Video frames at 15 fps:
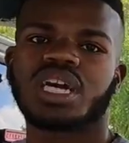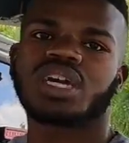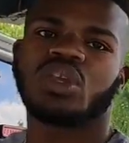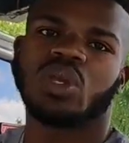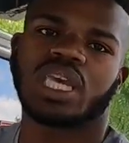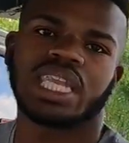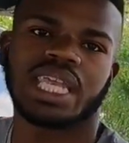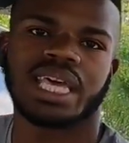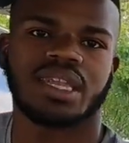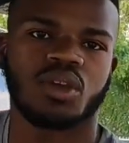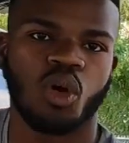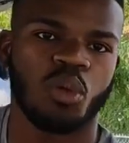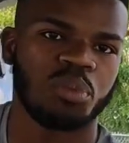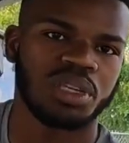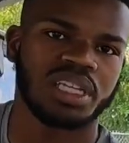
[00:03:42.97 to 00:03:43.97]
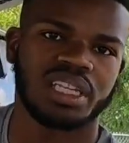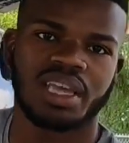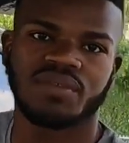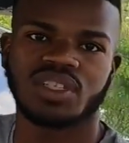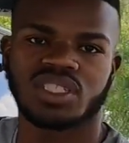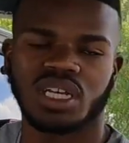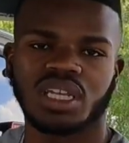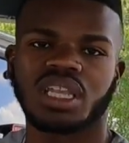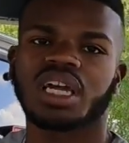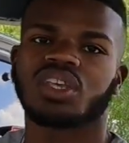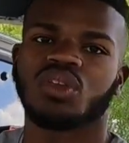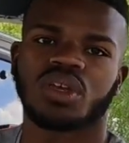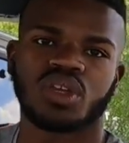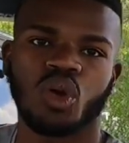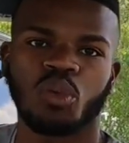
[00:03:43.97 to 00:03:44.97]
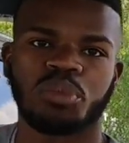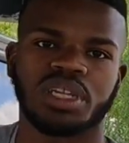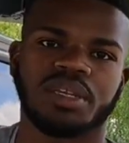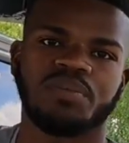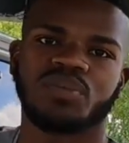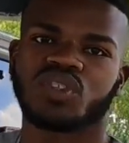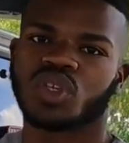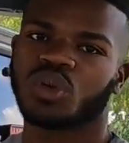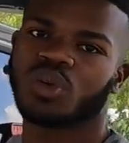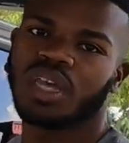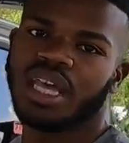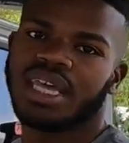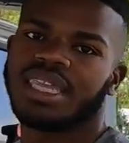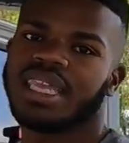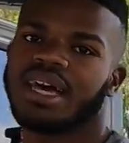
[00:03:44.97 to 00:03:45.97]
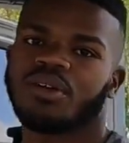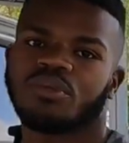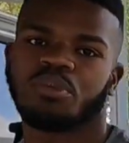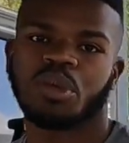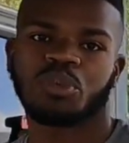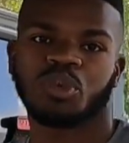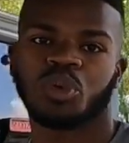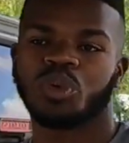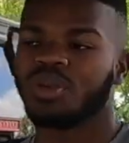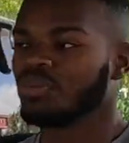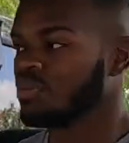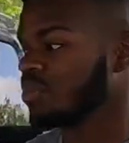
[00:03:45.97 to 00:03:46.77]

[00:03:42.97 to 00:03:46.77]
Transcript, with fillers: locked, you cannot open it. If it's unlocked, you can open it. So now people